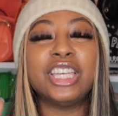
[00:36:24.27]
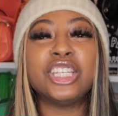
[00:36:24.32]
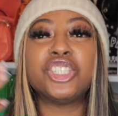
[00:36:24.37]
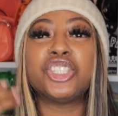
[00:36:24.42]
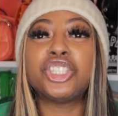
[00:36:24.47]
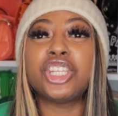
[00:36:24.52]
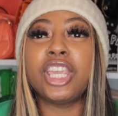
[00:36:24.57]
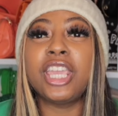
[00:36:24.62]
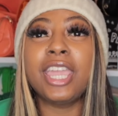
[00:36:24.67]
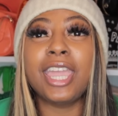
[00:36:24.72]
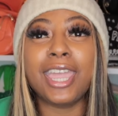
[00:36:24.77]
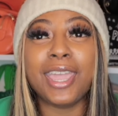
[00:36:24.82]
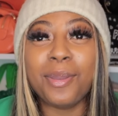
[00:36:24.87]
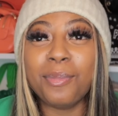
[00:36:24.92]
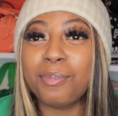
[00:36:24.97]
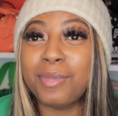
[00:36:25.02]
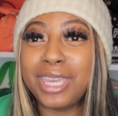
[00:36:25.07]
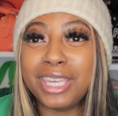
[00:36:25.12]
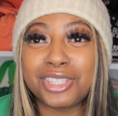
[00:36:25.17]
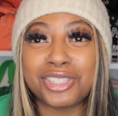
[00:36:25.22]
She
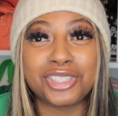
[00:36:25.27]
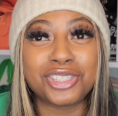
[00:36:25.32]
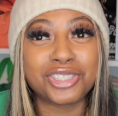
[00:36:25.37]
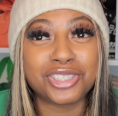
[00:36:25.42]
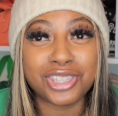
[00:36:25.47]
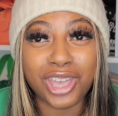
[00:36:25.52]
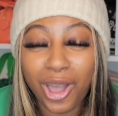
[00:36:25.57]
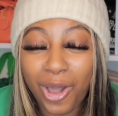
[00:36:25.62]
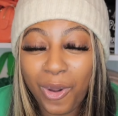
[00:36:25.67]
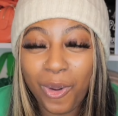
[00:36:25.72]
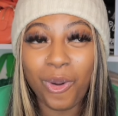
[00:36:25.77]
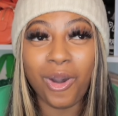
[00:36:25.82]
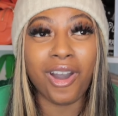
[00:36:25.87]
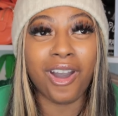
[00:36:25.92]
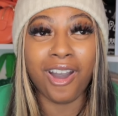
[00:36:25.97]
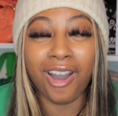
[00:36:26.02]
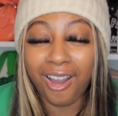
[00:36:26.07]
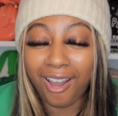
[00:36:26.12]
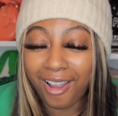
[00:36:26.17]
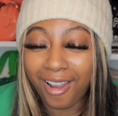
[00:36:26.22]
hit me so
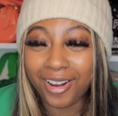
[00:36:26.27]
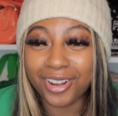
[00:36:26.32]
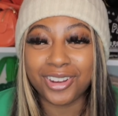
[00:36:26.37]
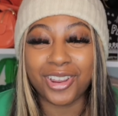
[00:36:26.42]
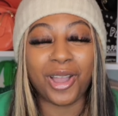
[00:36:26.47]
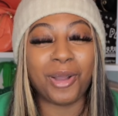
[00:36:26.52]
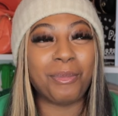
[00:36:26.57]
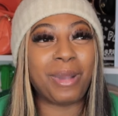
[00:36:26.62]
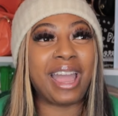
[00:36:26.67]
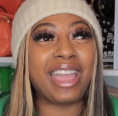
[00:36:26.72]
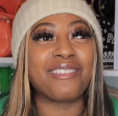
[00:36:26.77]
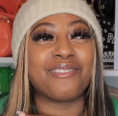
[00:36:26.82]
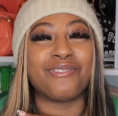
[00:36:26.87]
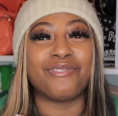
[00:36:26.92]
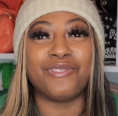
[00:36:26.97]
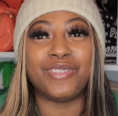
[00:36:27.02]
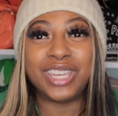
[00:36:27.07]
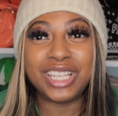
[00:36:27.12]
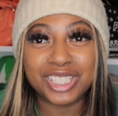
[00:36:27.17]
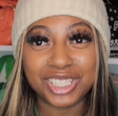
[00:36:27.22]
hard, y'all. My
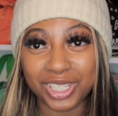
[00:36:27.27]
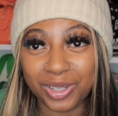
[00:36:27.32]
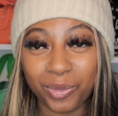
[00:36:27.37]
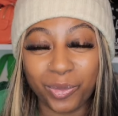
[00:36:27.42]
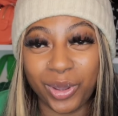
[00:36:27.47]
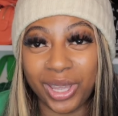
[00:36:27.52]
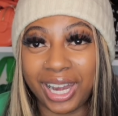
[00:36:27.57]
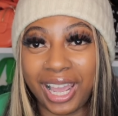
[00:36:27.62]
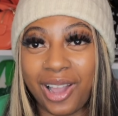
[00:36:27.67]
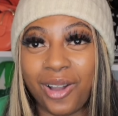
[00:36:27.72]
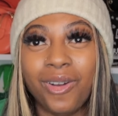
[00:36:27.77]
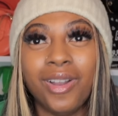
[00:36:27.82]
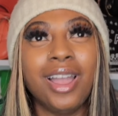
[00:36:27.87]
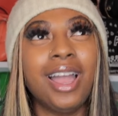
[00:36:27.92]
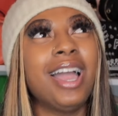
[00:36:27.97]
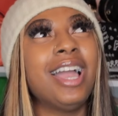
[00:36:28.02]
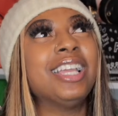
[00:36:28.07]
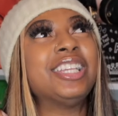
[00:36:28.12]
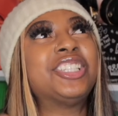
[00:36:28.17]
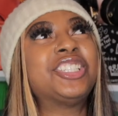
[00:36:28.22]
vision went out.
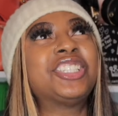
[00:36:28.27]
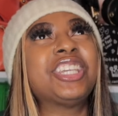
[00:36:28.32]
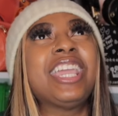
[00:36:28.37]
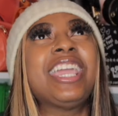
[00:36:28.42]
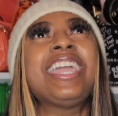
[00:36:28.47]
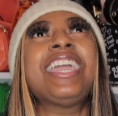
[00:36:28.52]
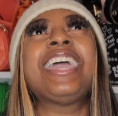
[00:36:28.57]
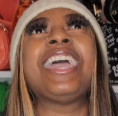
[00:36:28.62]
She